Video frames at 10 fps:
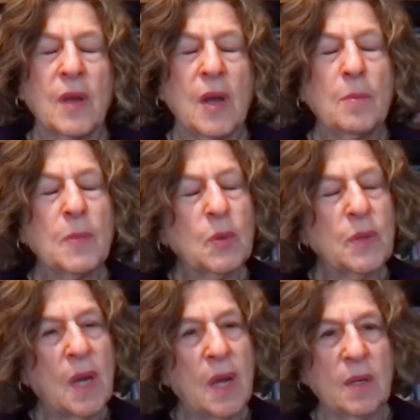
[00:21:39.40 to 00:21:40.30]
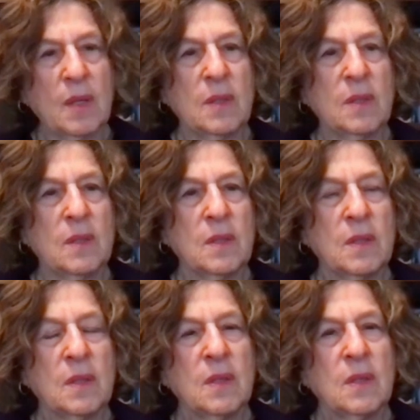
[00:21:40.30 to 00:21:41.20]
emunah,
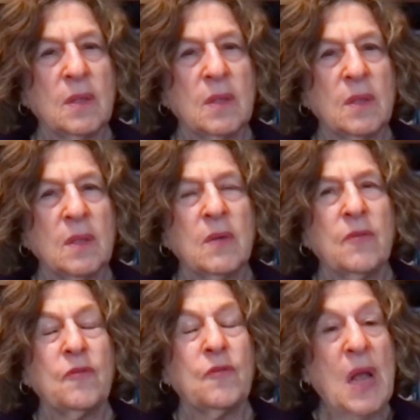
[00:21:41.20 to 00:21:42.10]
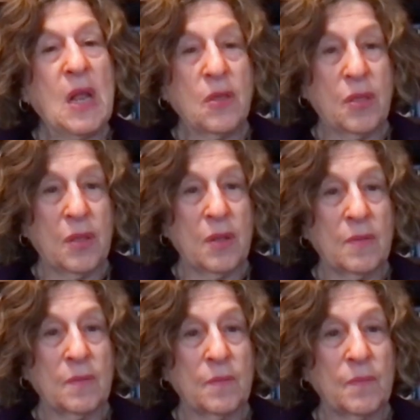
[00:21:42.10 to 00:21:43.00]
faith,
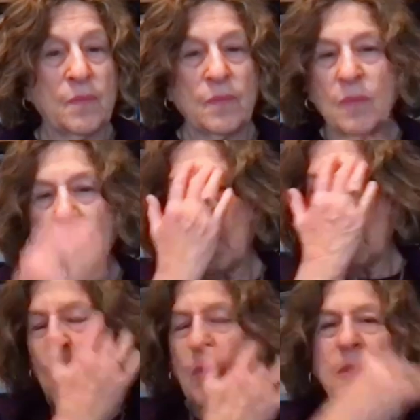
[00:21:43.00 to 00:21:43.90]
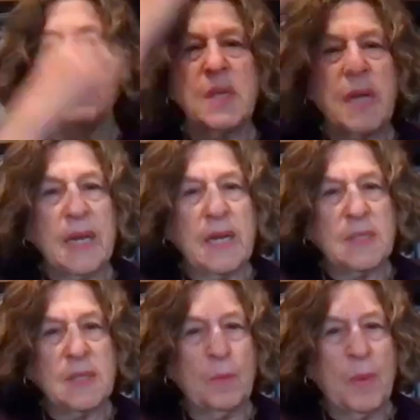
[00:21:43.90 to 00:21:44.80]
we could say
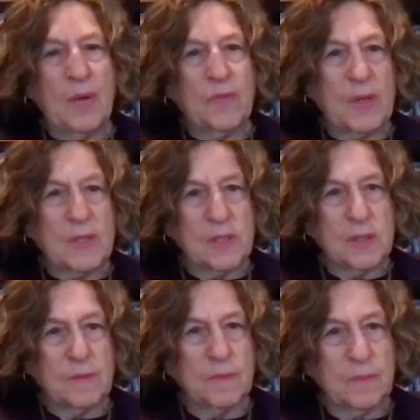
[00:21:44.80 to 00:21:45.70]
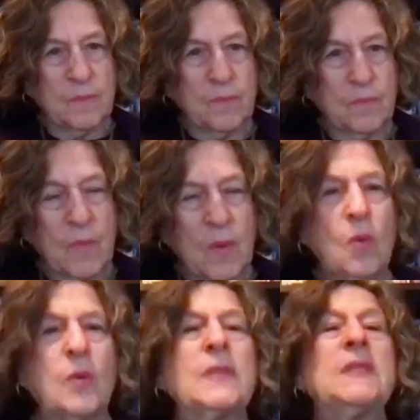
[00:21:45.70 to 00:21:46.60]
it's above us
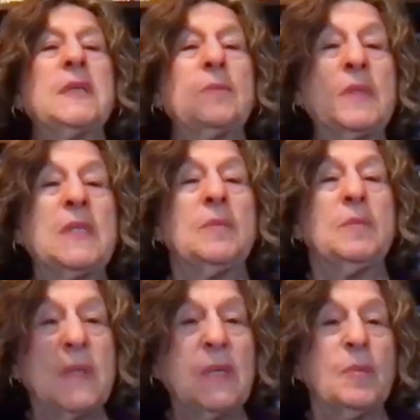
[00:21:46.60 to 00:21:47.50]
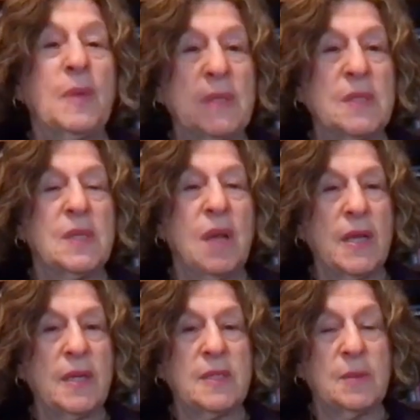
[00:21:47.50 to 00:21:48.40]
or deep, deep, deep
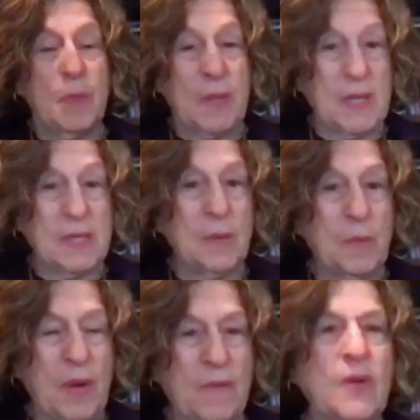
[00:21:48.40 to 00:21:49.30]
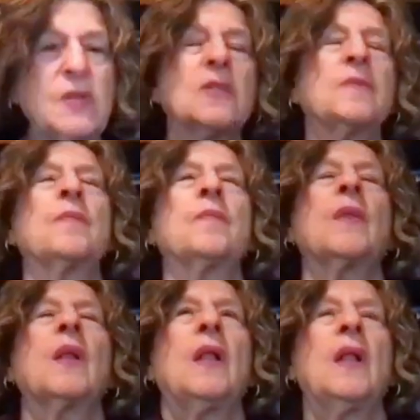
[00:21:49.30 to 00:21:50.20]
inside us, but it's above us.
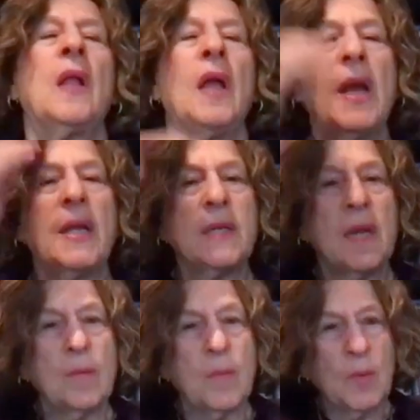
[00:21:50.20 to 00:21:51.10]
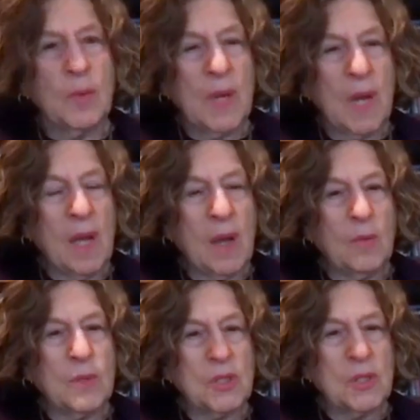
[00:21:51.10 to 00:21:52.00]
And emunah,
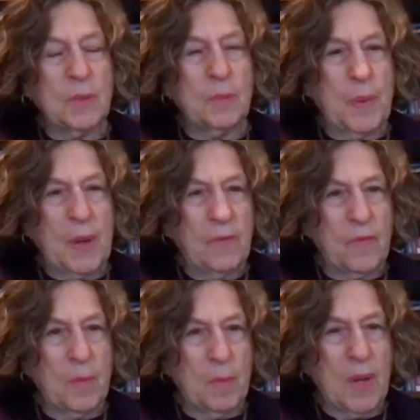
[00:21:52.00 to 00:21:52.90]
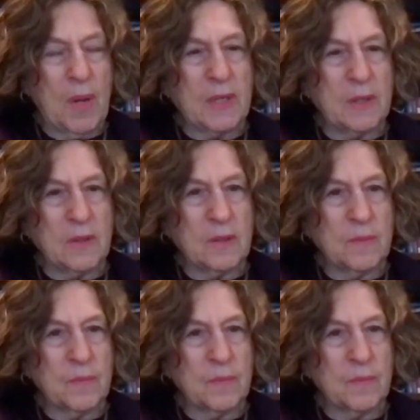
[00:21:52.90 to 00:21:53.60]
which is above the mind,